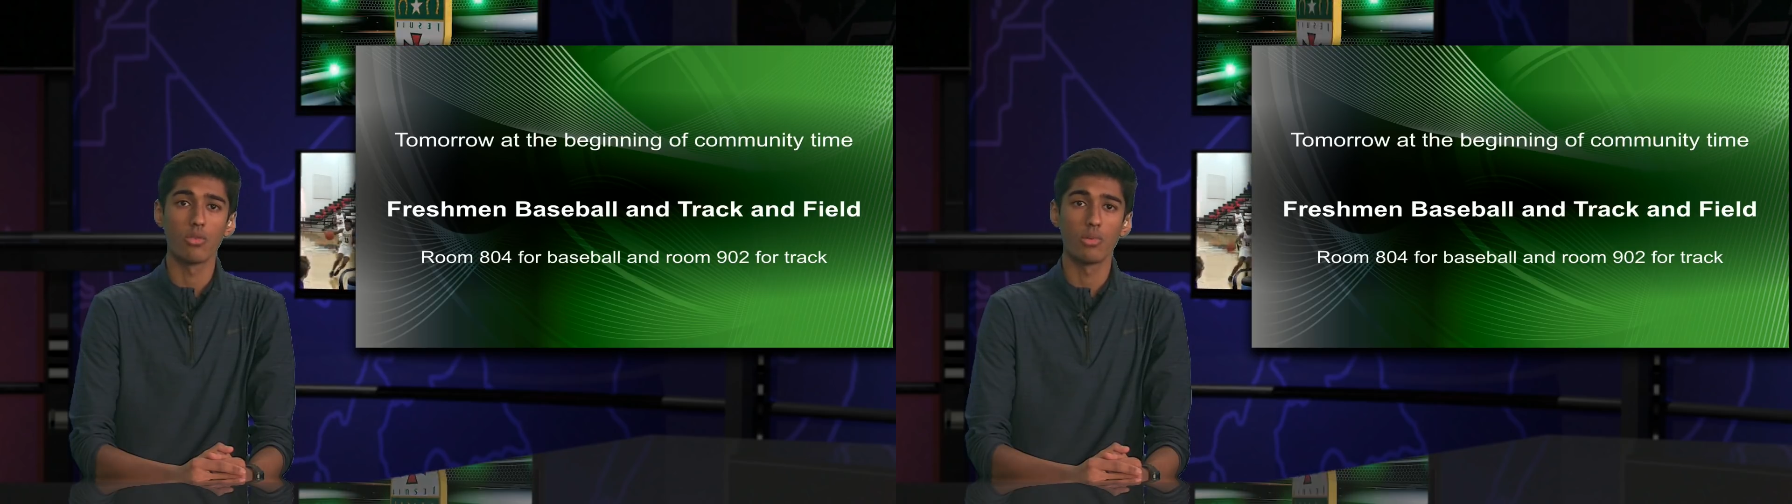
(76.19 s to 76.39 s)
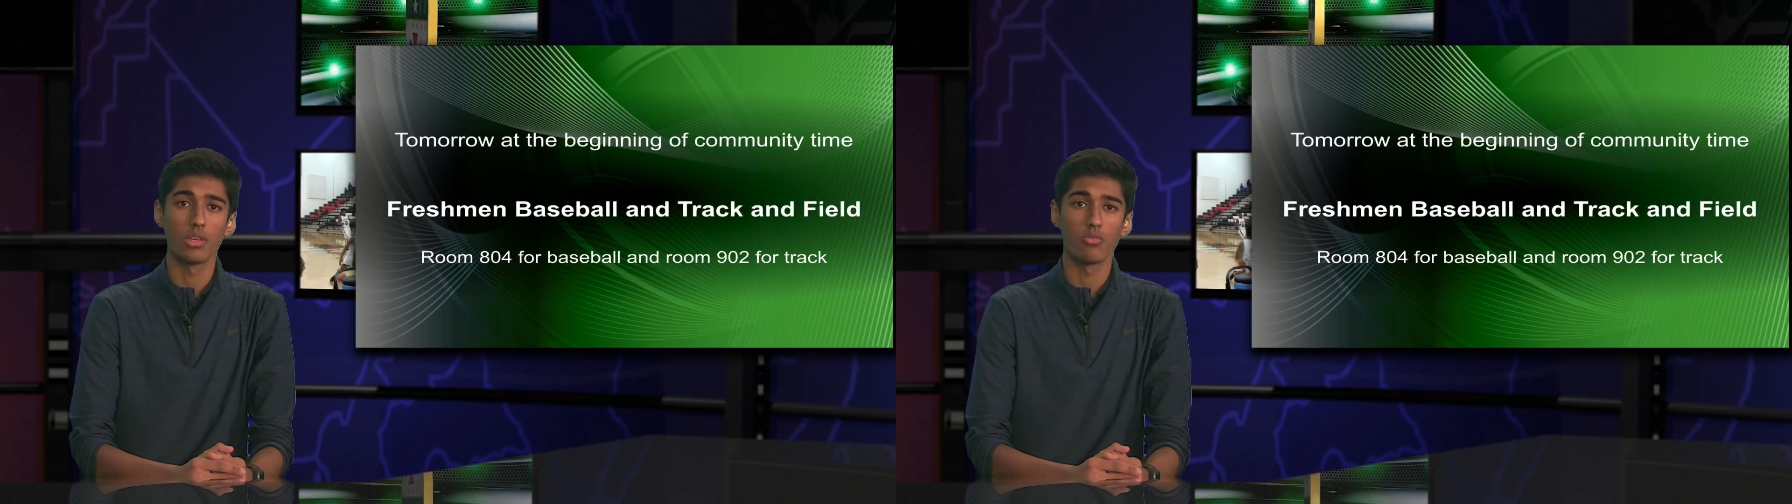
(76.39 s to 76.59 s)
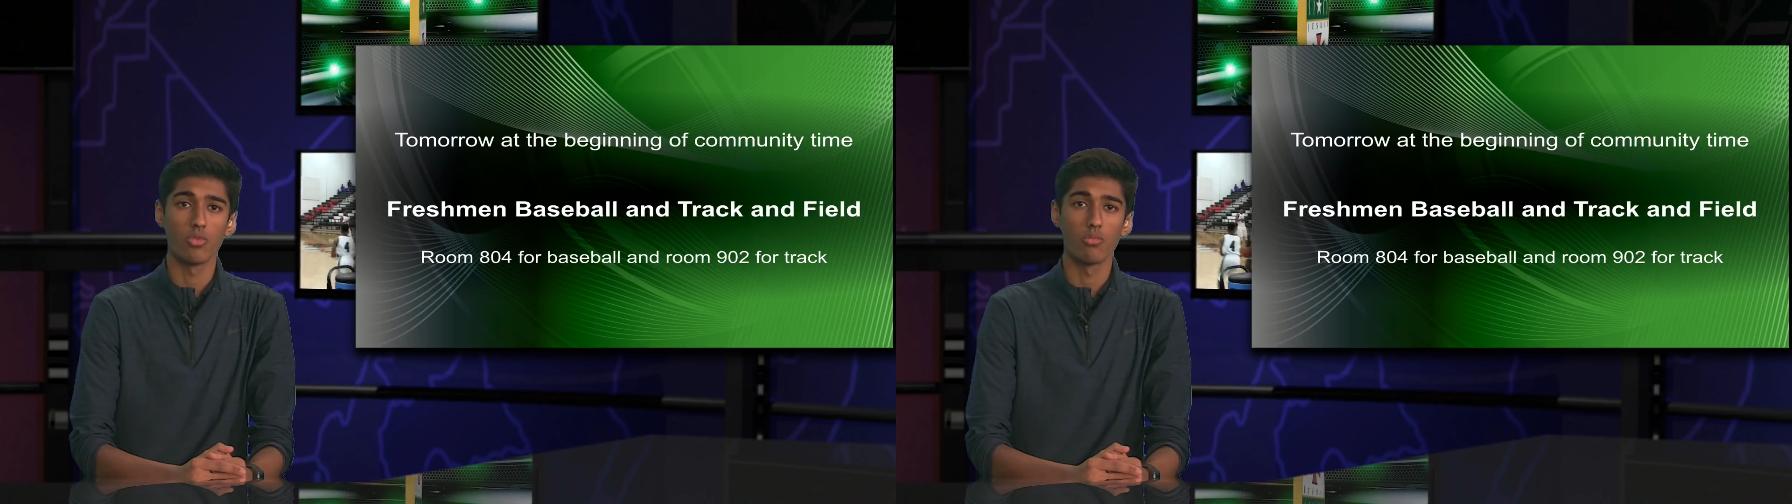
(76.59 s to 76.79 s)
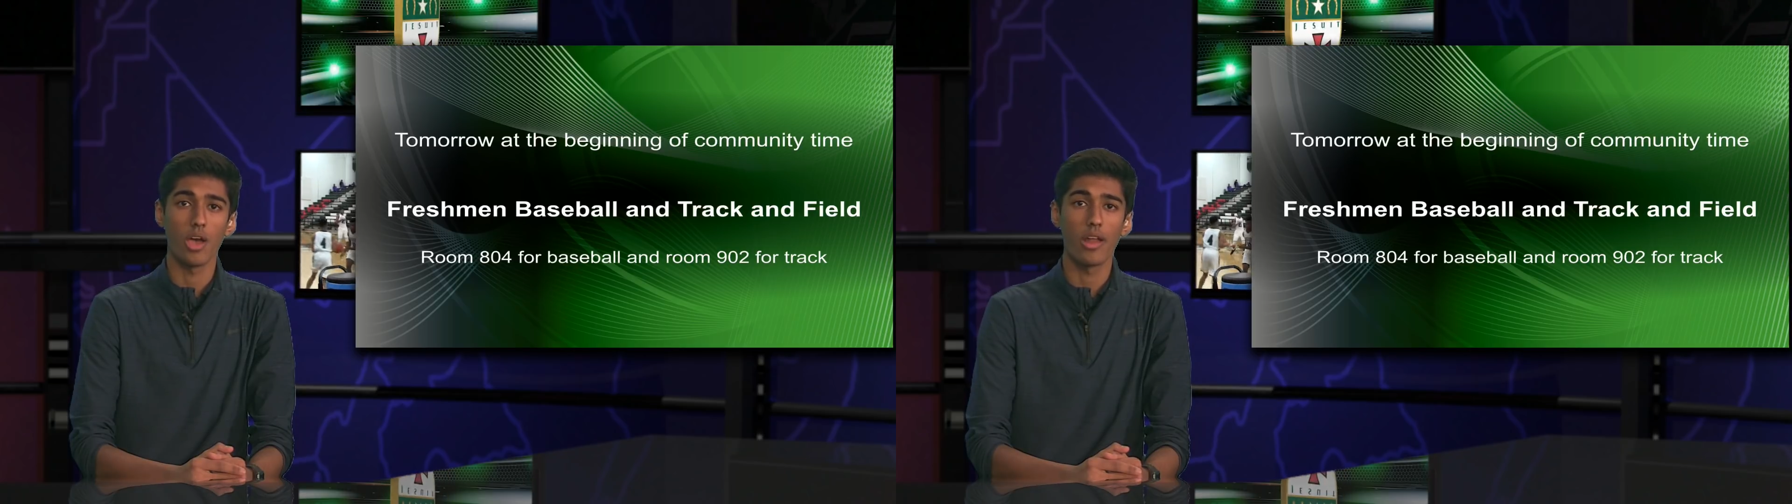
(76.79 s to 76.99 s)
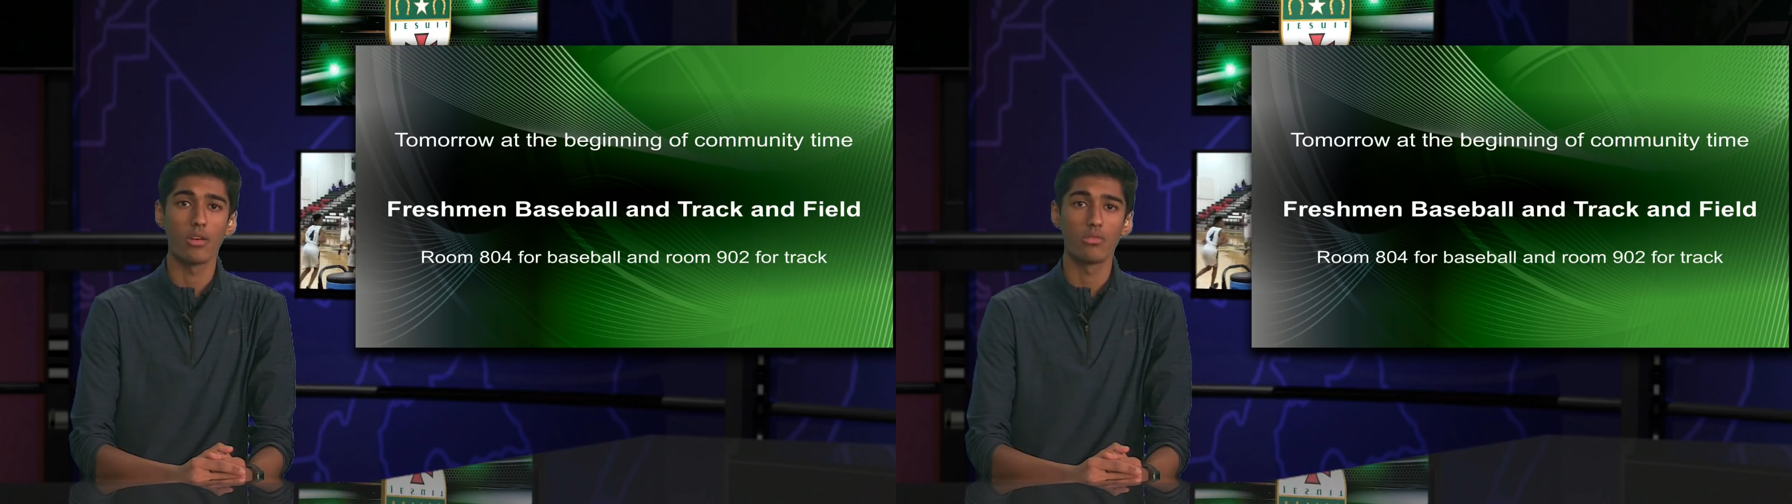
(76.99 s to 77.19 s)
will be in room
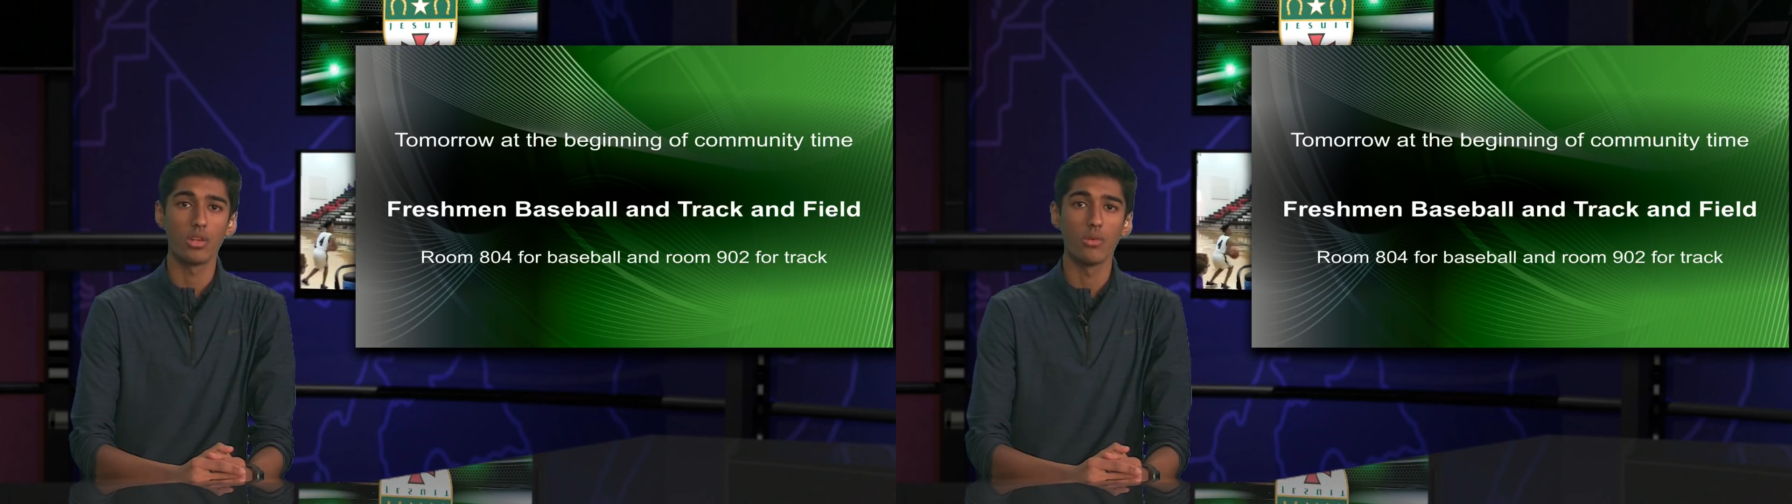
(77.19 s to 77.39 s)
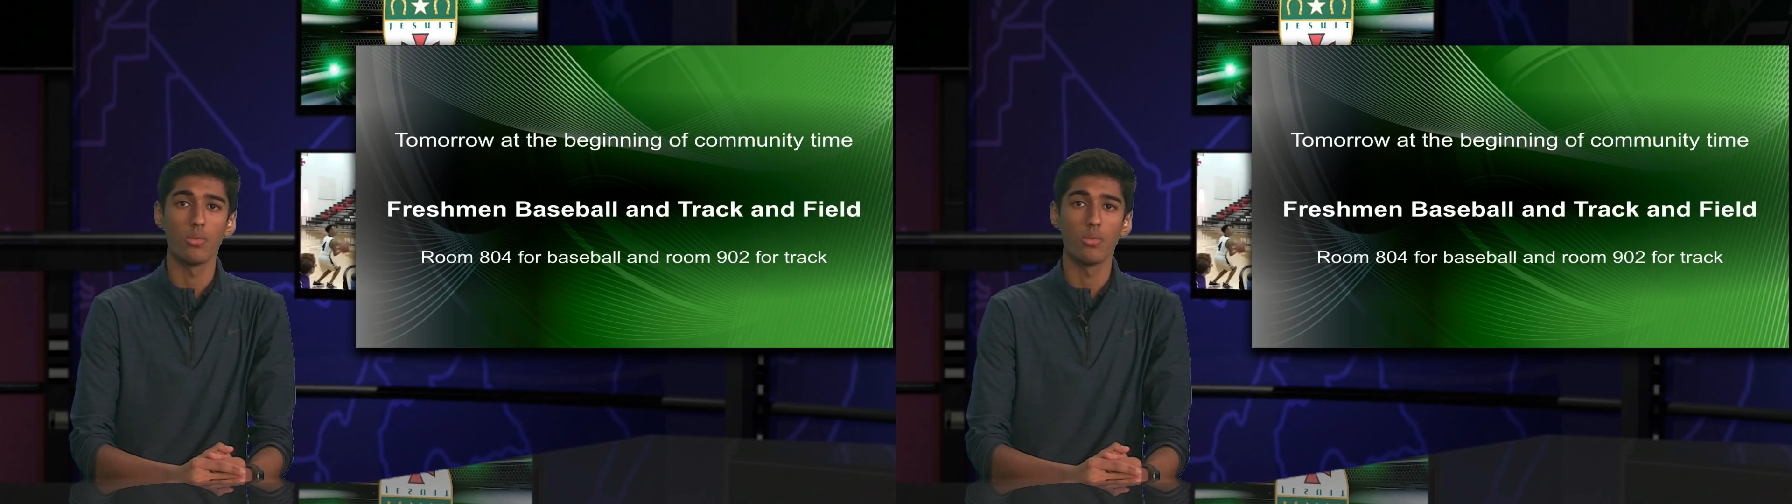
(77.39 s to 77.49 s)
902.